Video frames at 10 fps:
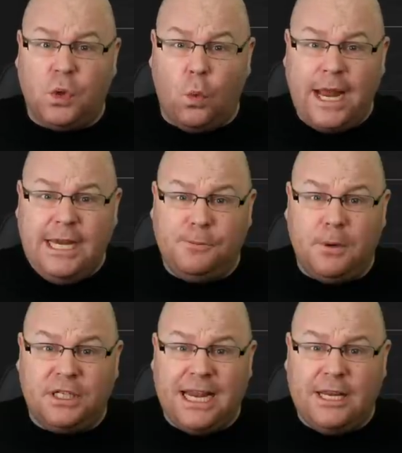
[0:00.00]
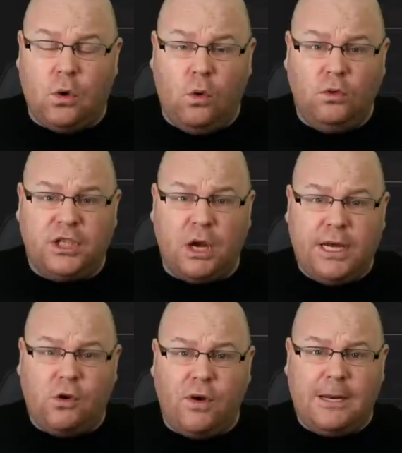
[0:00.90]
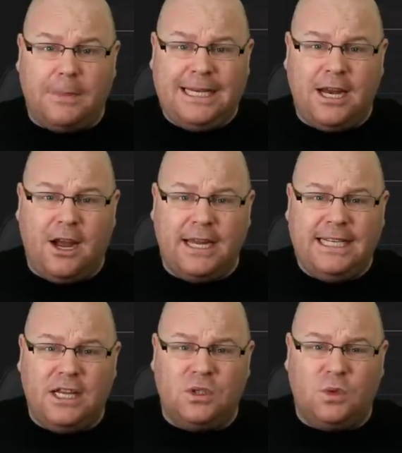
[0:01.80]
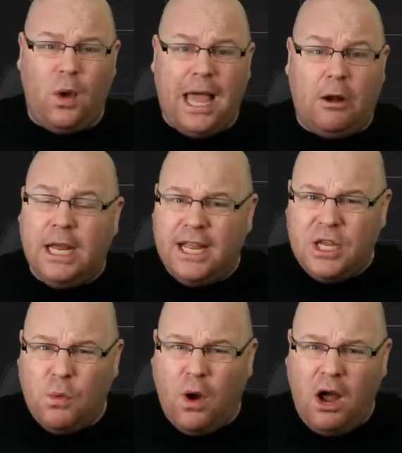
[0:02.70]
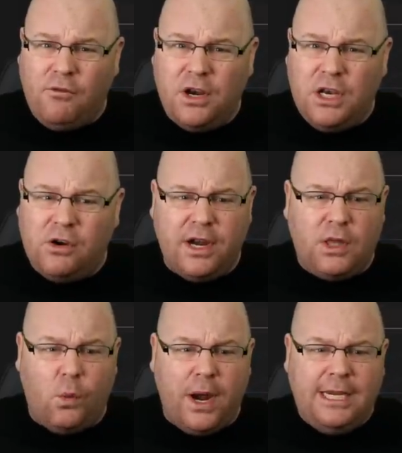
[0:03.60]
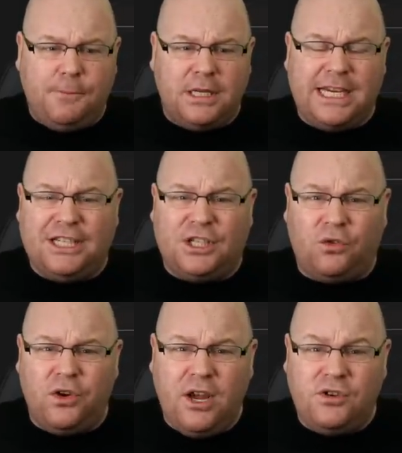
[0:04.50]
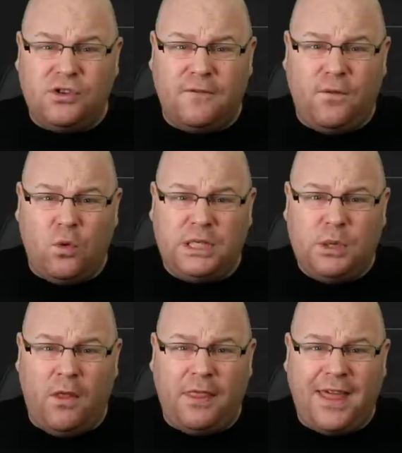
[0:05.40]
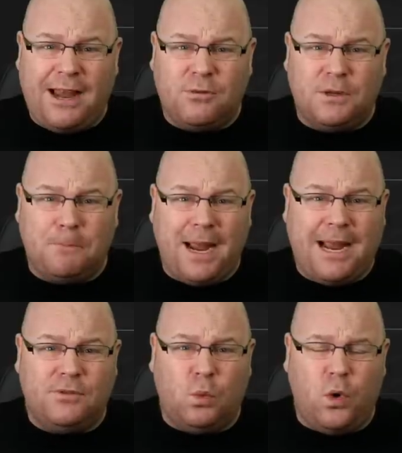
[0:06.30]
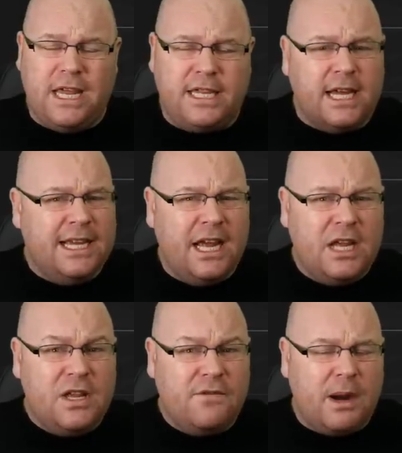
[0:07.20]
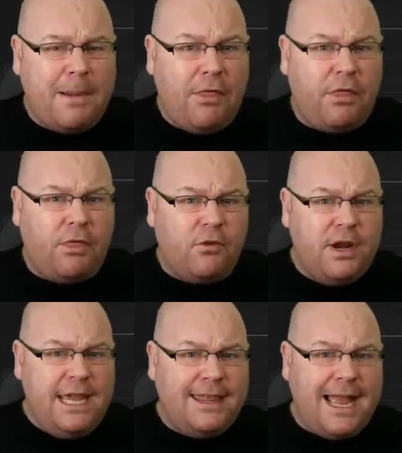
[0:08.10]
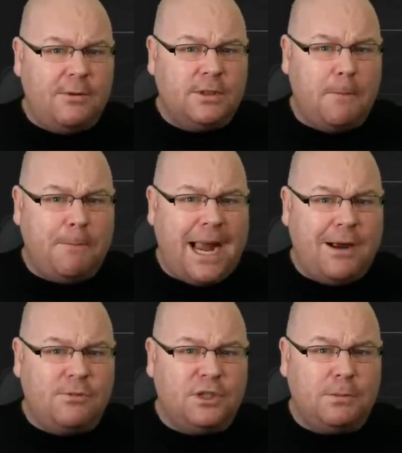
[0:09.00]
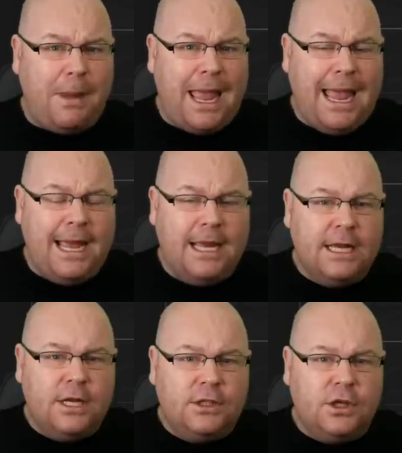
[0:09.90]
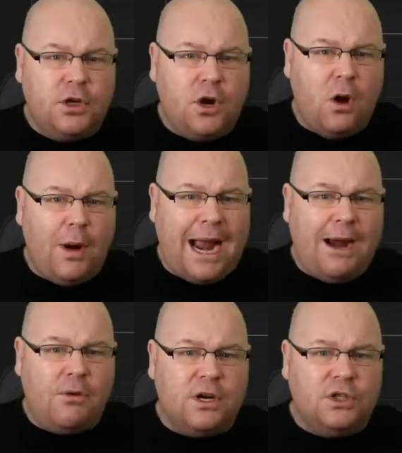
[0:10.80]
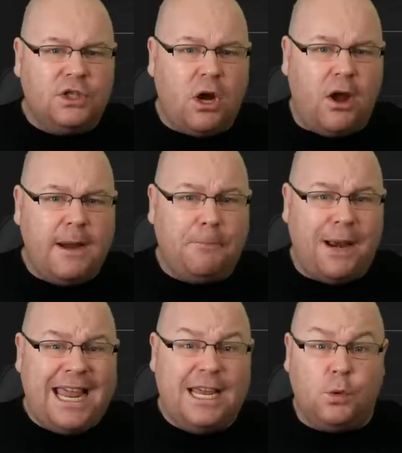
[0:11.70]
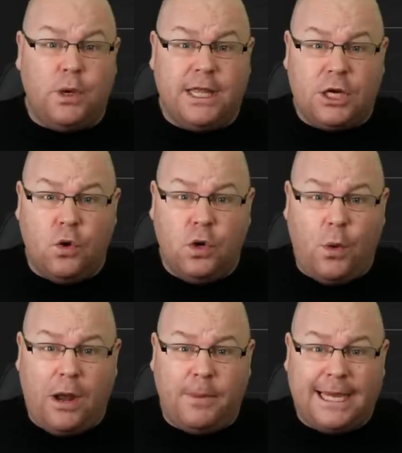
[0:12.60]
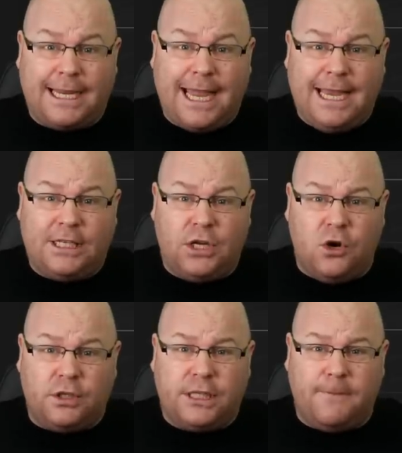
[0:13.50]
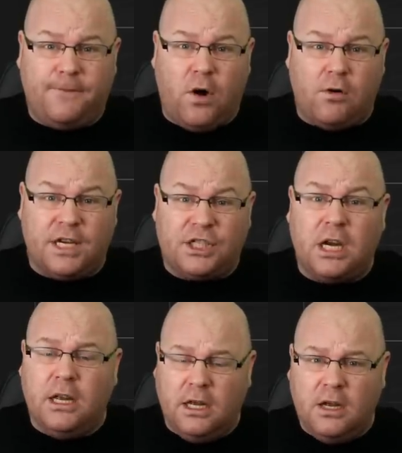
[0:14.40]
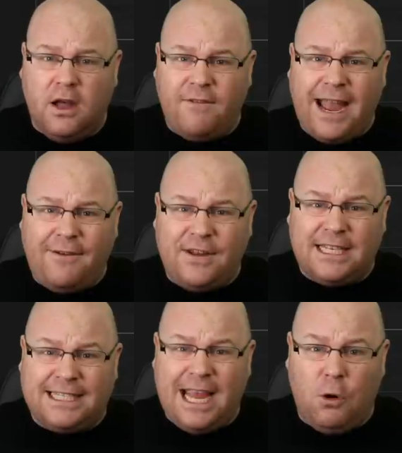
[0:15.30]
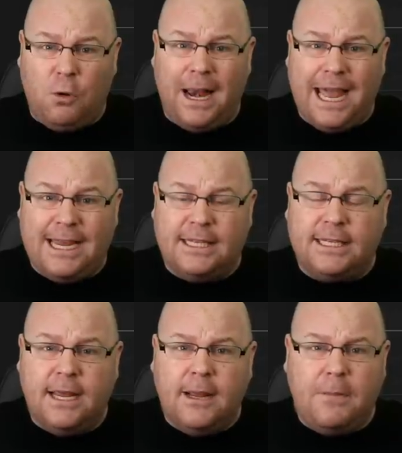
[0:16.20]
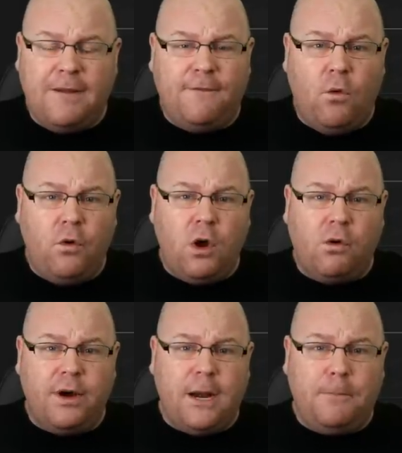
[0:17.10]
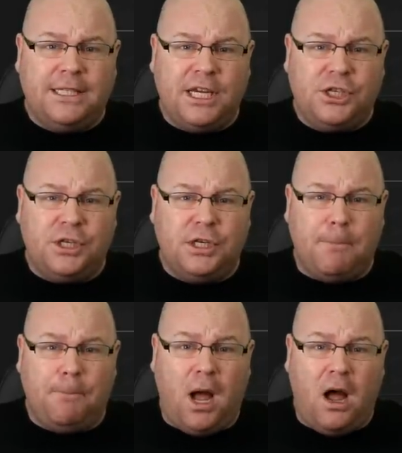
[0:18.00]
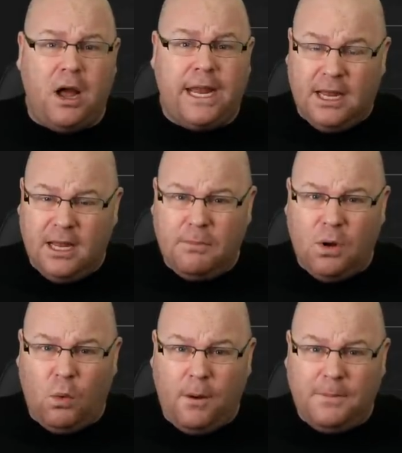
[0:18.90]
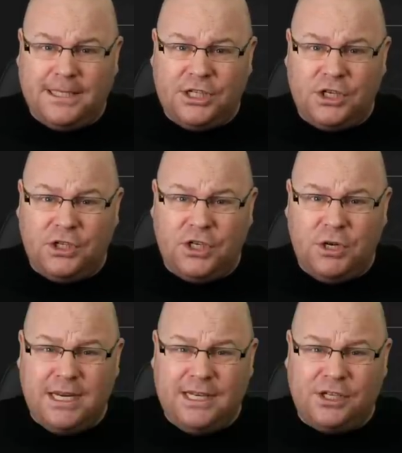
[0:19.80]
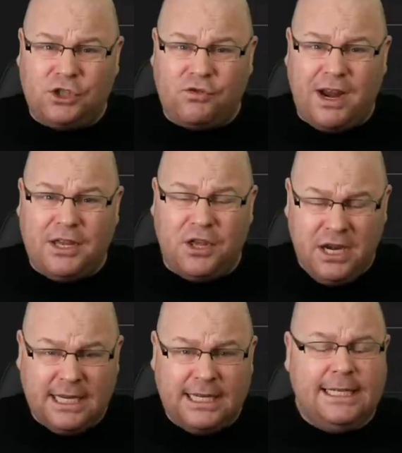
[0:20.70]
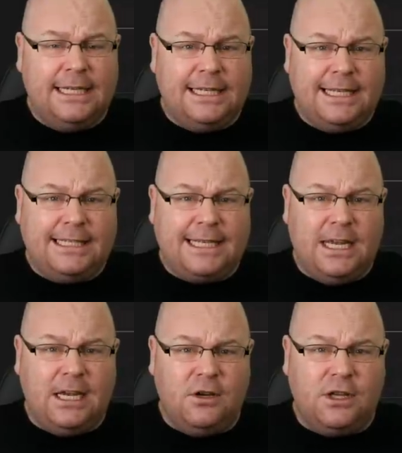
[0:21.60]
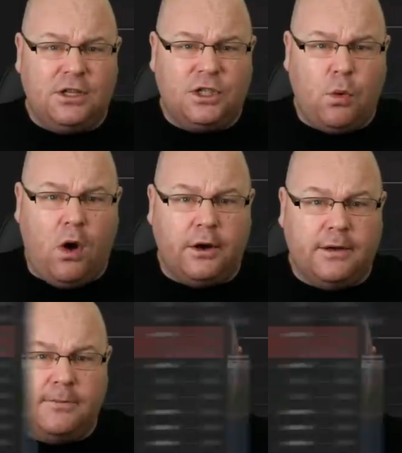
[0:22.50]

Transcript: The wage budget is also incredibly tight as well. You are under it. The wage budget is £341,000 a week. You've got about £3,000 spare to go out and sign players with. It could well be a case at Nottingham Forest of having to sell players before you're in a position to buy. But what positions do you need to strengthen? Let's take a look at the squad.